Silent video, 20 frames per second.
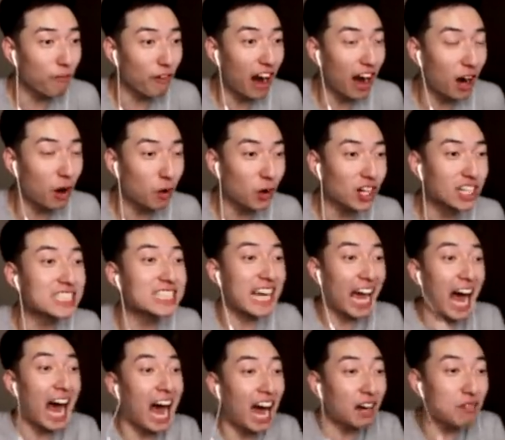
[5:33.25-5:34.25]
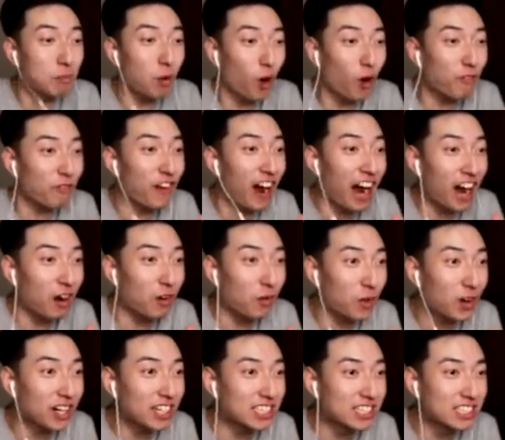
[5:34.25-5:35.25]
fireworks. Add more
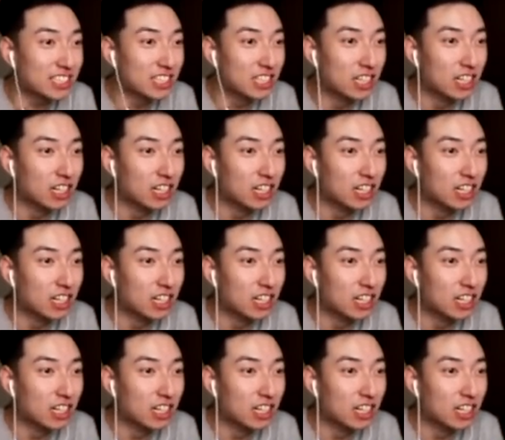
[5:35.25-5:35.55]
fireworks.